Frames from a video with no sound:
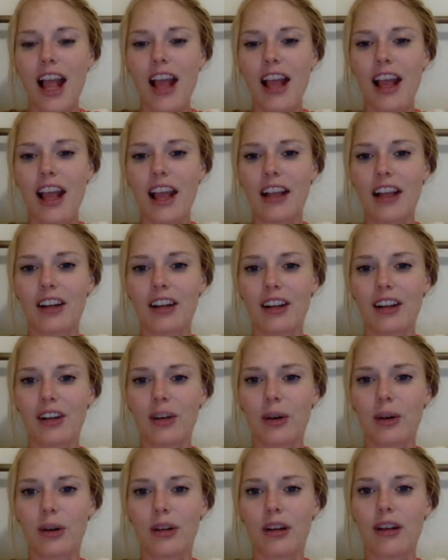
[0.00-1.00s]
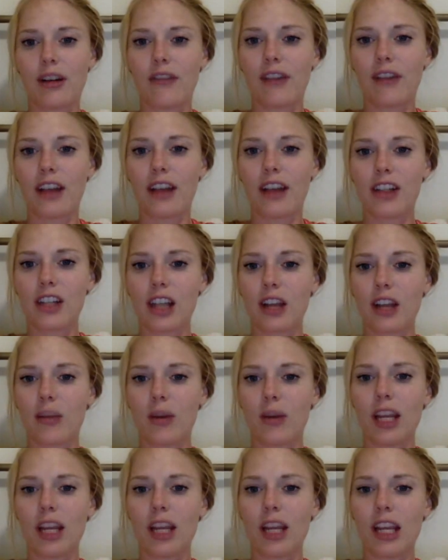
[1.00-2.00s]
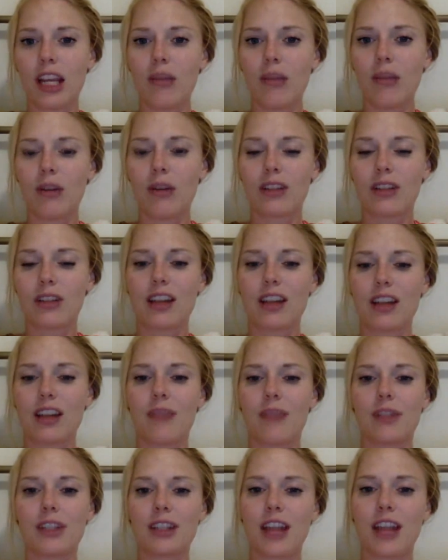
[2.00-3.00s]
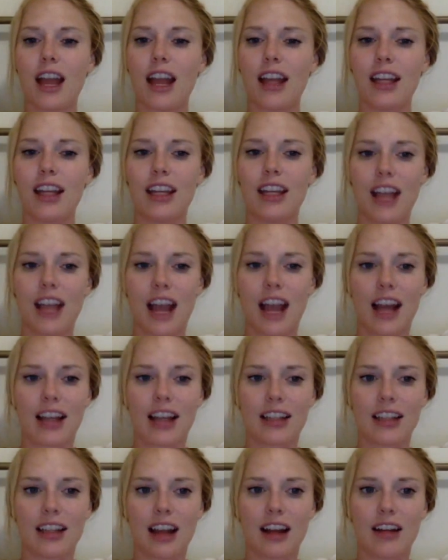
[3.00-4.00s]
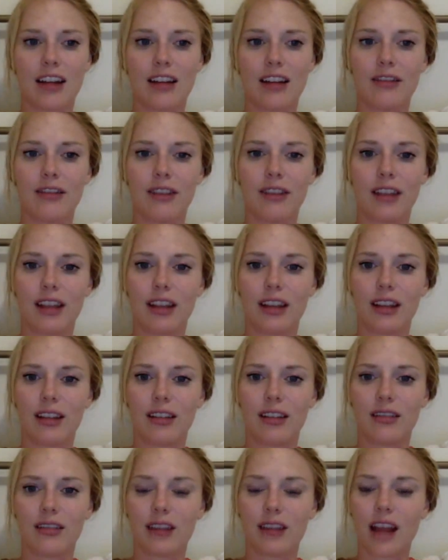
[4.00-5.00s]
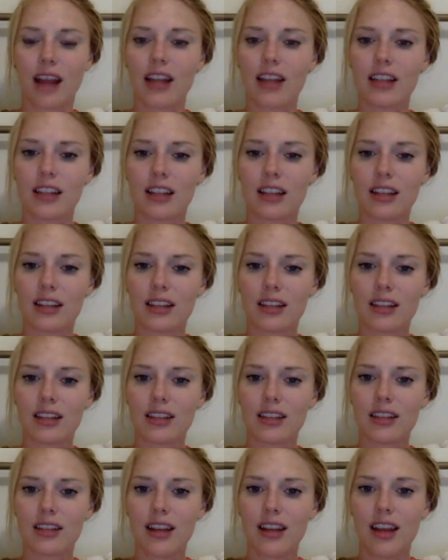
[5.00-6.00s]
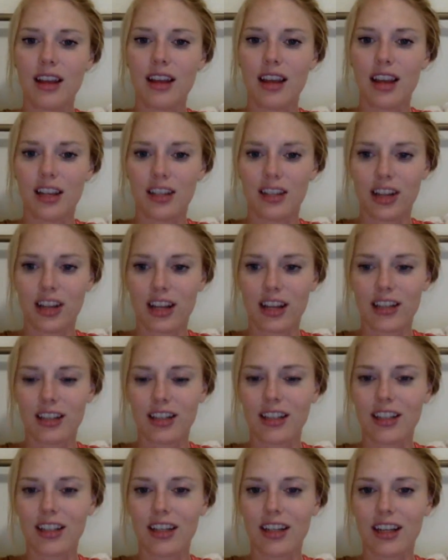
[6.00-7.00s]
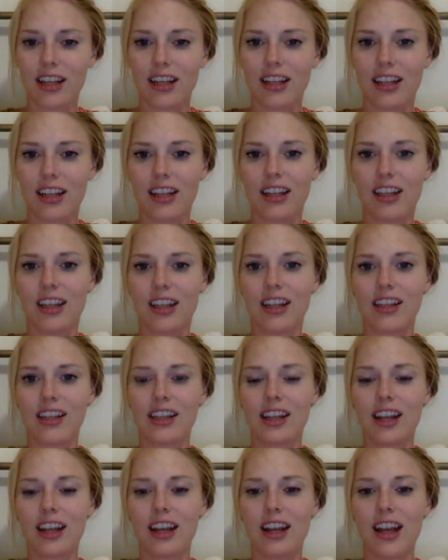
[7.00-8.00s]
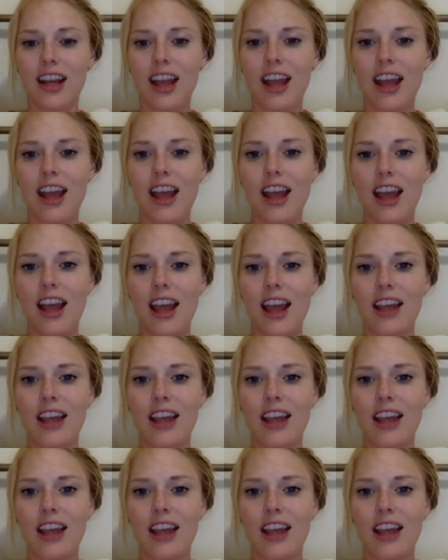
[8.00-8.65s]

anger or revenge like when he was upset he acted out of like righteous injustice and indignation mm-hmm.